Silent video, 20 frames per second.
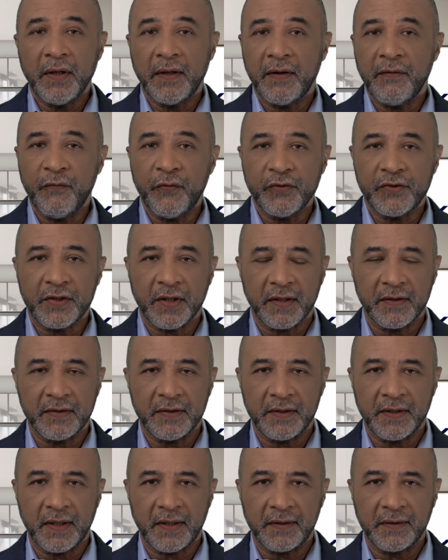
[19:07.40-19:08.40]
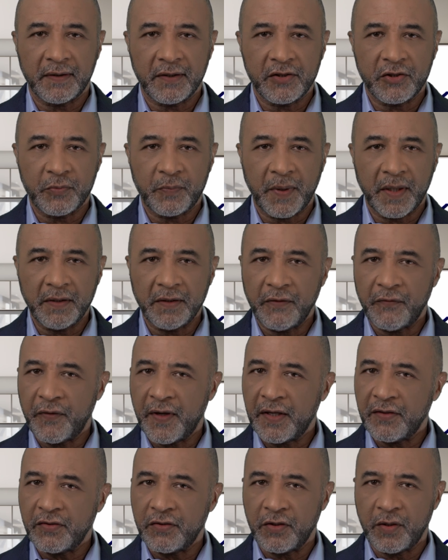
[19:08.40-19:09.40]
I want to emphasize that despite the
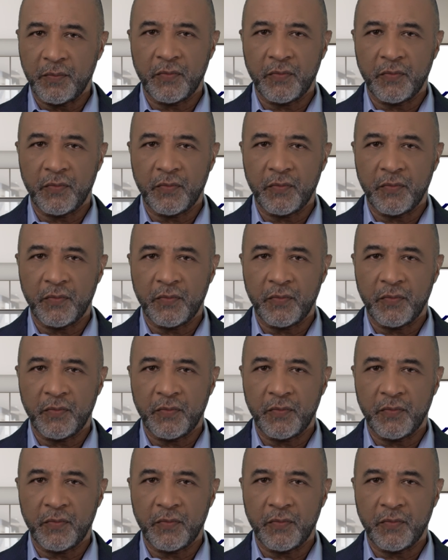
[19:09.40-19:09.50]
vast